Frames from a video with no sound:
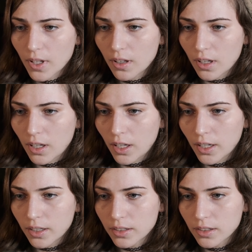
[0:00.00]

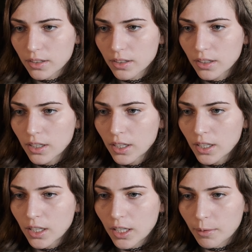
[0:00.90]
And
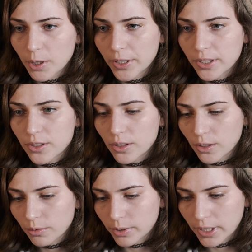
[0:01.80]
I'm going
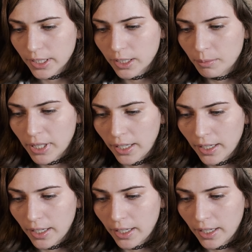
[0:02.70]
to run my